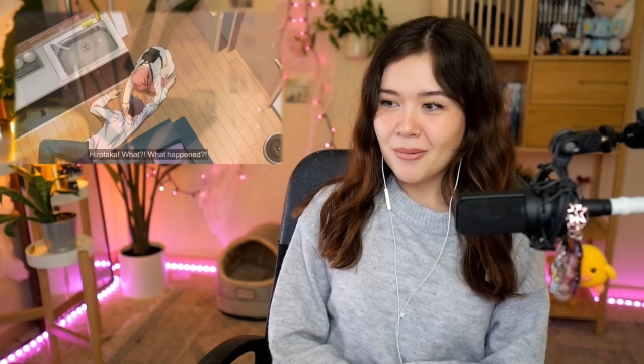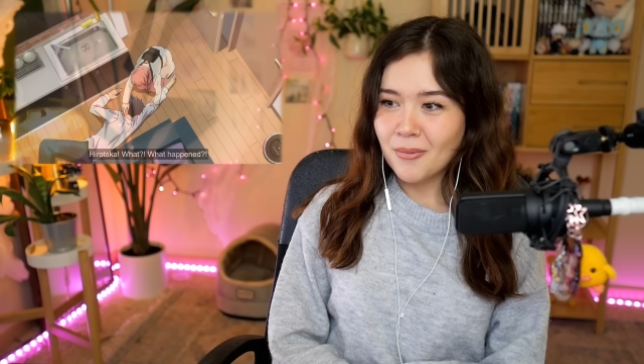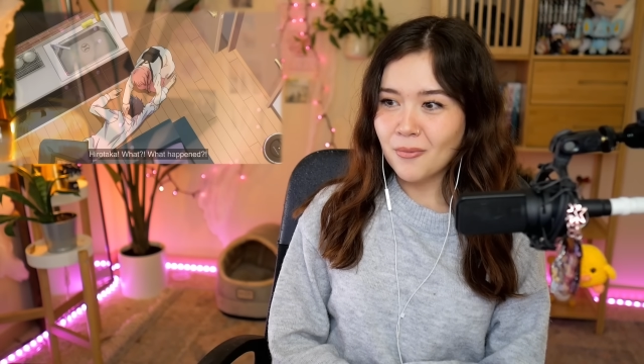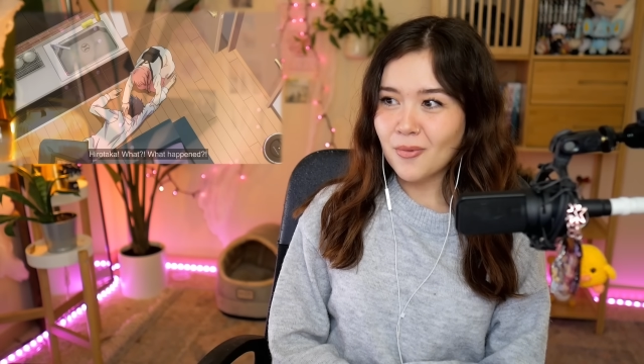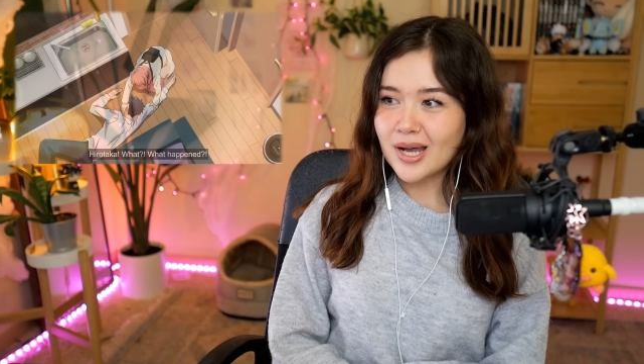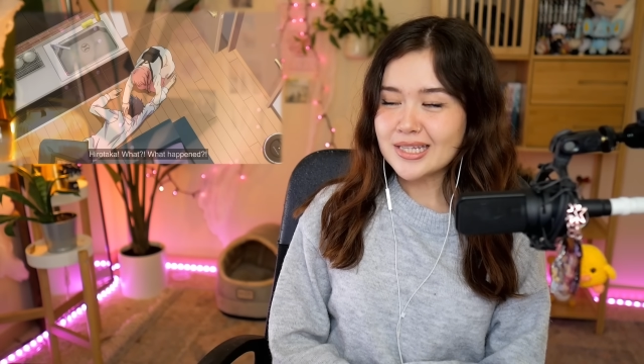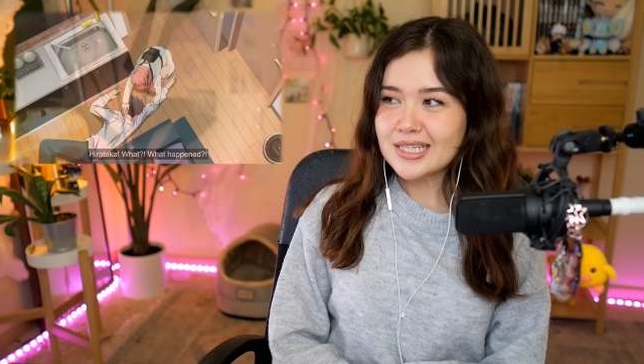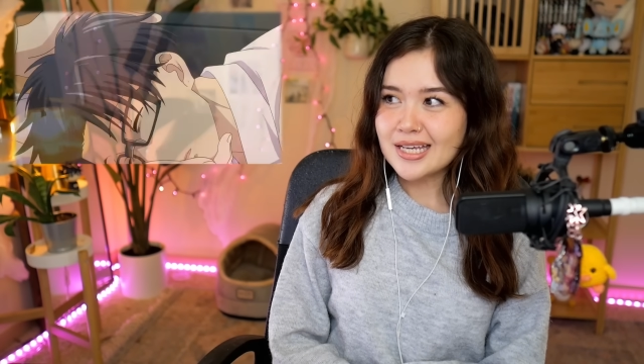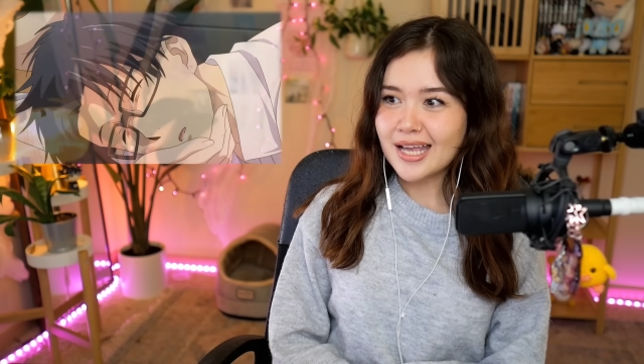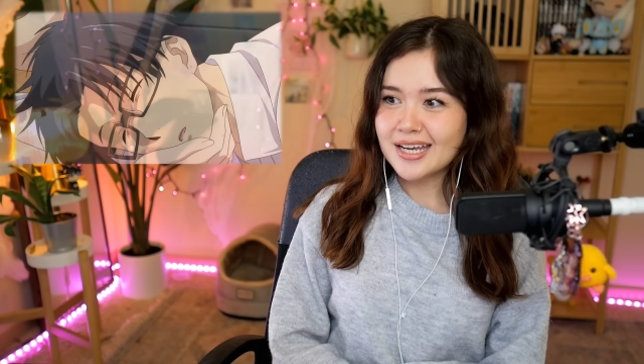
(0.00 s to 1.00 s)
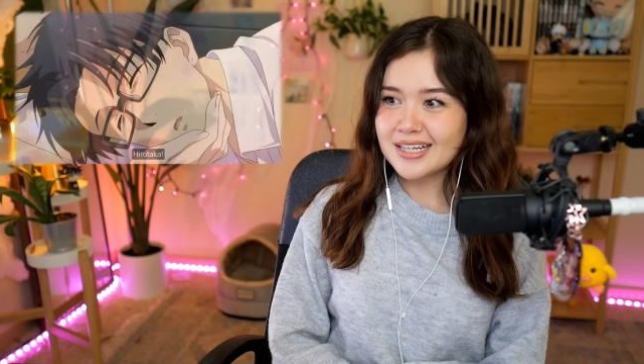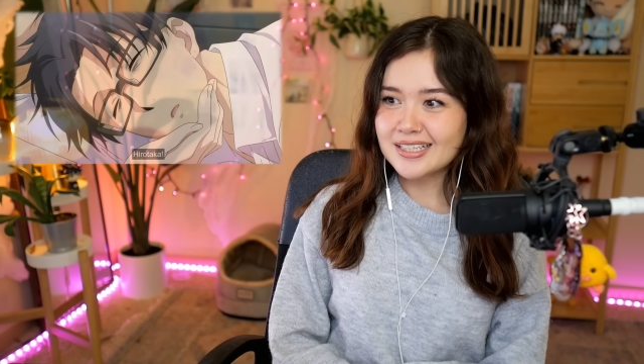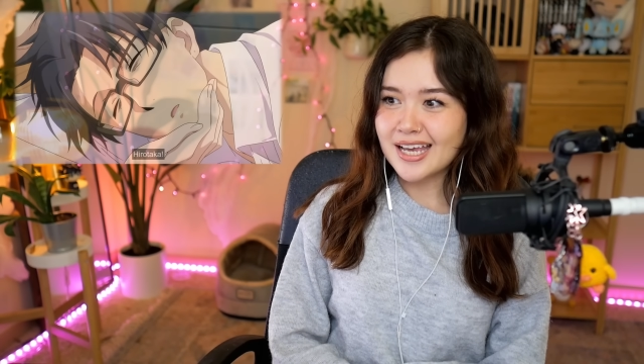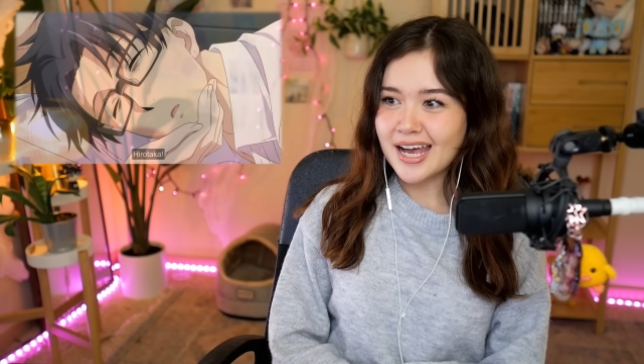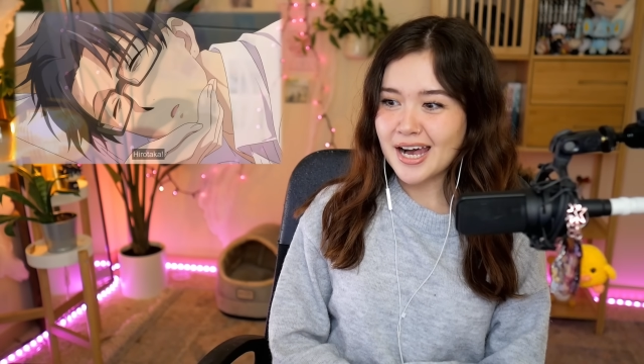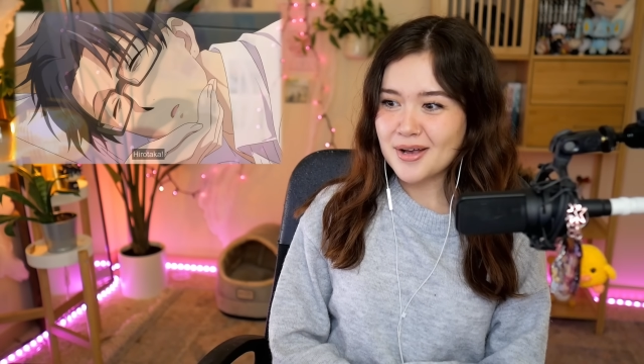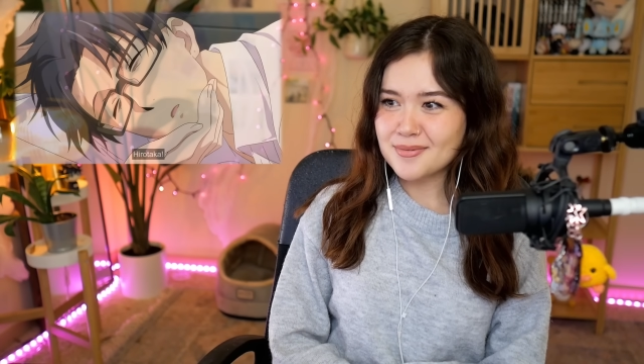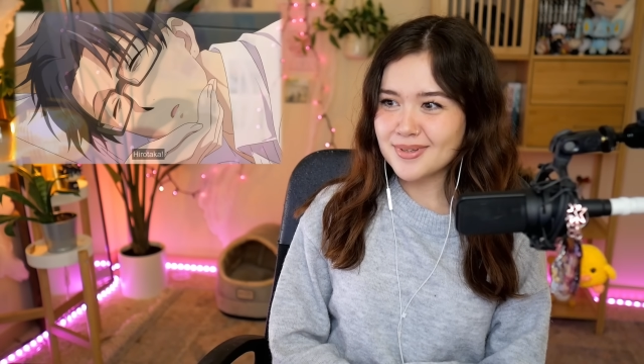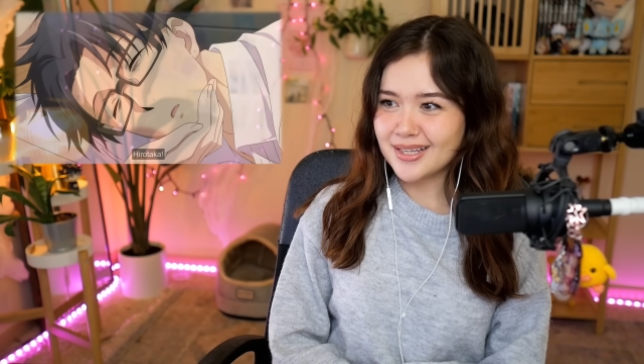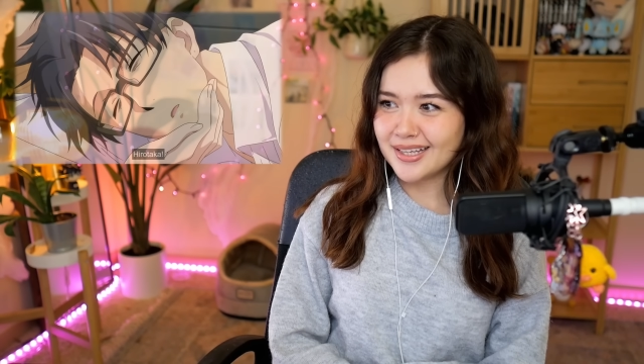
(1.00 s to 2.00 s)
What the hell
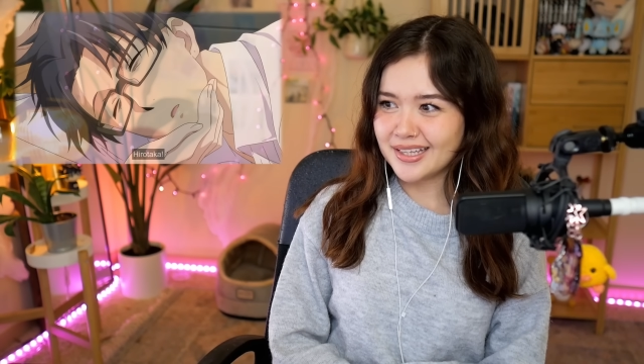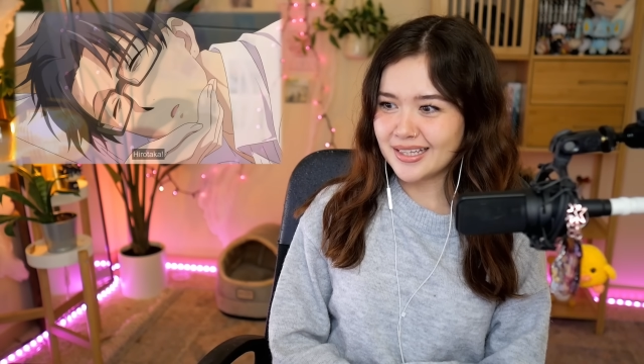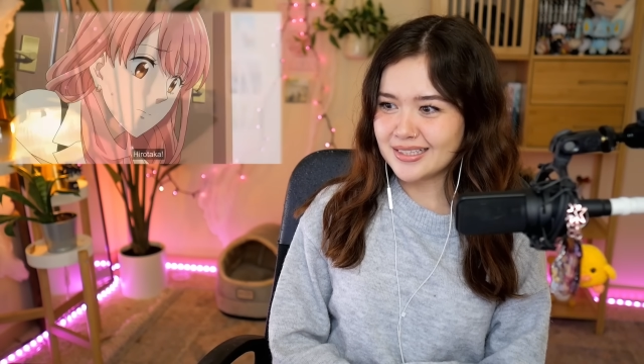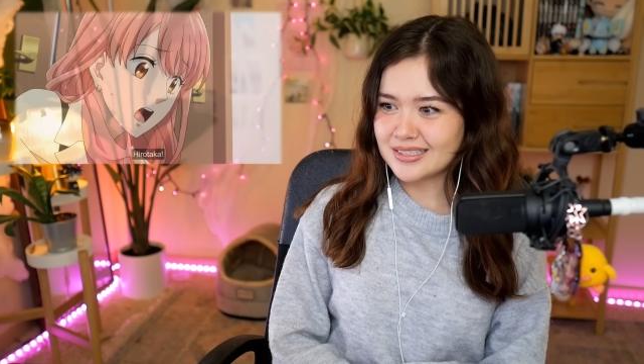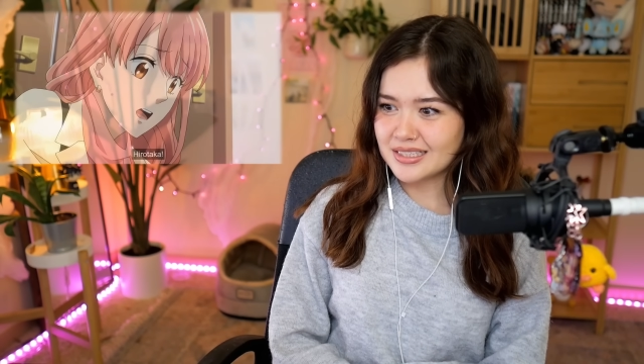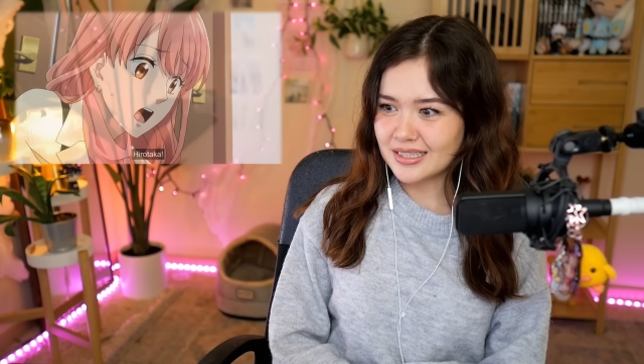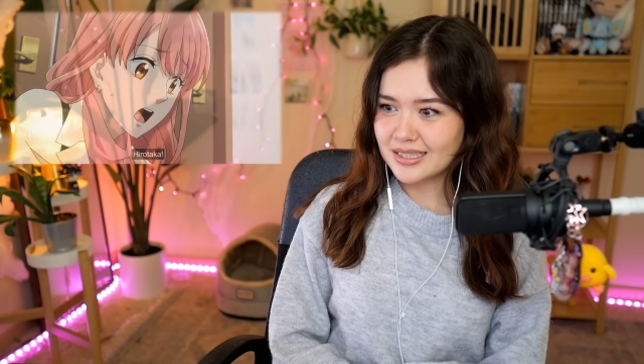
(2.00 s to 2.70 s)
happened?